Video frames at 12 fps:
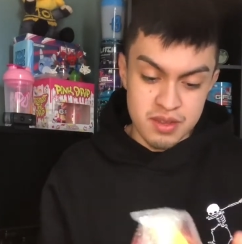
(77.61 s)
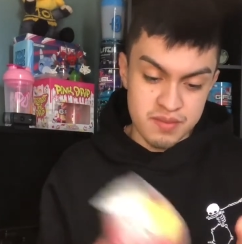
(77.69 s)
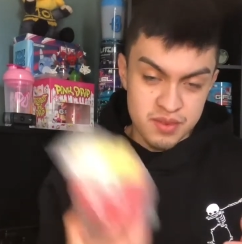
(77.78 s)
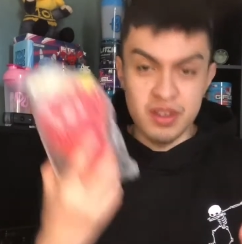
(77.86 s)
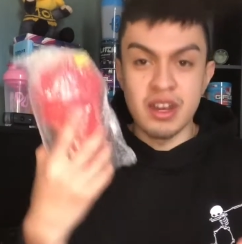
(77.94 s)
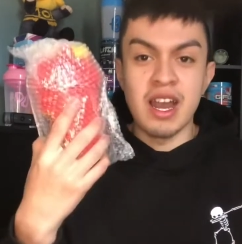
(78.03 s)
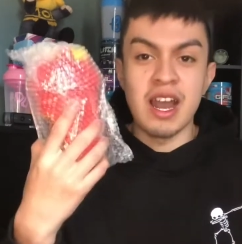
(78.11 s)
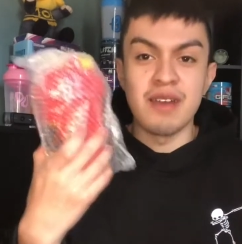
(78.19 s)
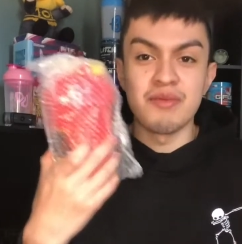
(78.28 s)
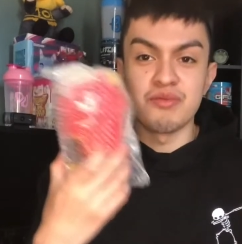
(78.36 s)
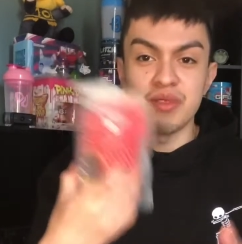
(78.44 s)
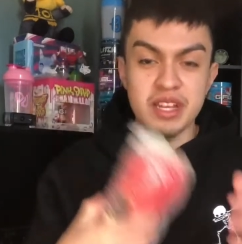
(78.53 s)
But I
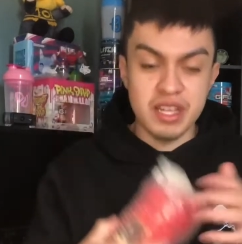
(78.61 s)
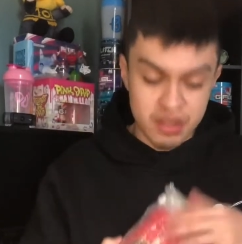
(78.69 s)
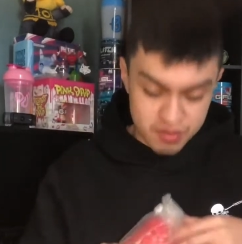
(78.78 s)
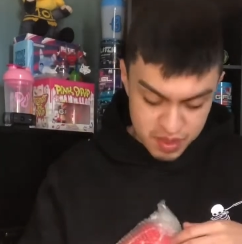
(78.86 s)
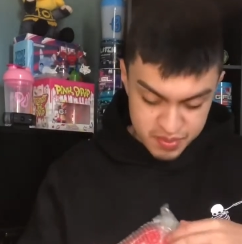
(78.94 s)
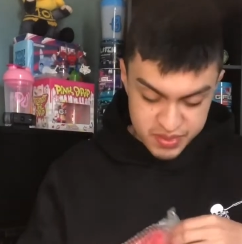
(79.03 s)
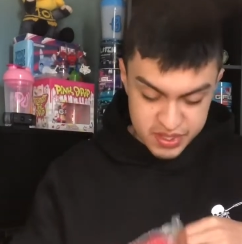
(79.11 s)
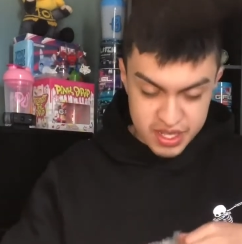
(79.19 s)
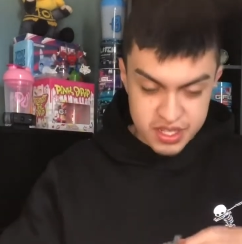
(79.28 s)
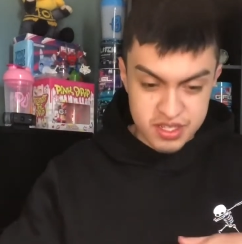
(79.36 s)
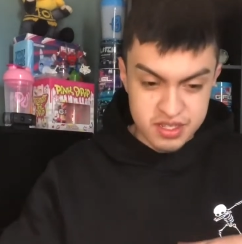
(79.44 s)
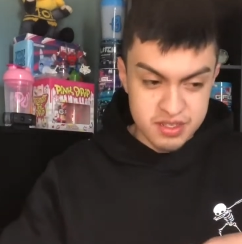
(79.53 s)
have it right here in my
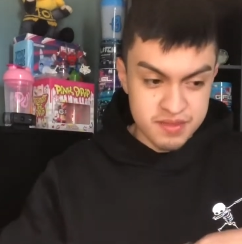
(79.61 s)
possession.